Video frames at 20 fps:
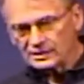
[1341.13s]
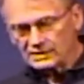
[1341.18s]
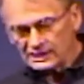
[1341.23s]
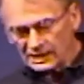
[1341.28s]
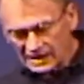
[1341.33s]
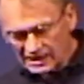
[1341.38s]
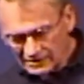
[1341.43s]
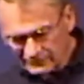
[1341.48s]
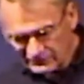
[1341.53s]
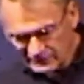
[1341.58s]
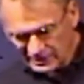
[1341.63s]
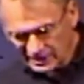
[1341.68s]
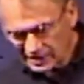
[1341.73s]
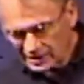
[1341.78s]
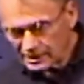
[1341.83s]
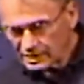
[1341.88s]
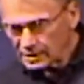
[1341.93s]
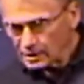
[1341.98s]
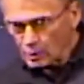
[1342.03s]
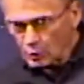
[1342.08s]
and
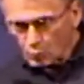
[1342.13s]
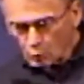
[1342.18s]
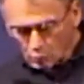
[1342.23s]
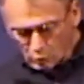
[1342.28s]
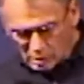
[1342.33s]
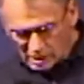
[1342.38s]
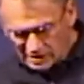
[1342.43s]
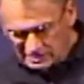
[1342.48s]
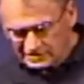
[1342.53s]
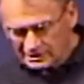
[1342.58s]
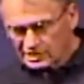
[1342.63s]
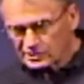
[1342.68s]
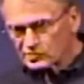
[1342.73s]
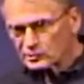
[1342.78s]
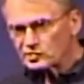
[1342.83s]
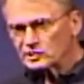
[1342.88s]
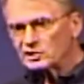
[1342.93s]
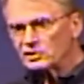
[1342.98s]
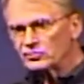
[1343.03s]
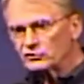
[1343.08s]
they walked
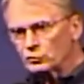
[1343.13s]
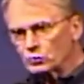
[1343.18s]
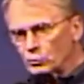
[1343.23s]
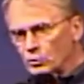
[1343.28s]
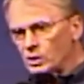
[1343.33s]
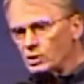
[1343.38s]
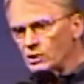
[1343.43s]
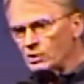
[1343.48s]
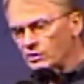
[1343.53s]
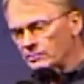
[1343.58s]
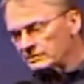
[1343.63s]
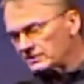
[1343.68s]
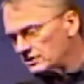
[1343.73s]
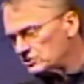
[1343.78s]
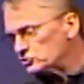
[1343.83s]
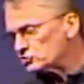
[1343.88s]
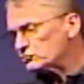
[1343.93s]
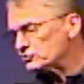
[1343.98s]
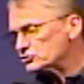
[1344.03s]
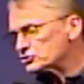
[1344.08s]
underneath the wall
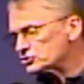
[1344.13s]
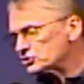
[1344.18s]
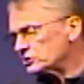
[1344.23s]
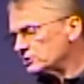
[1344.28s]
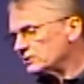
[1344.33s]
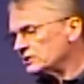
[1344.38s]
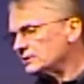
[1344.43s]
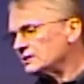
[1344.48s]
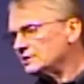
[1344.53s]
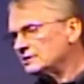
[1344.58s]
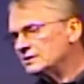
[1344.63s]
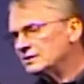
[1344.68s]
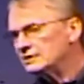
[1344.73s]
into the city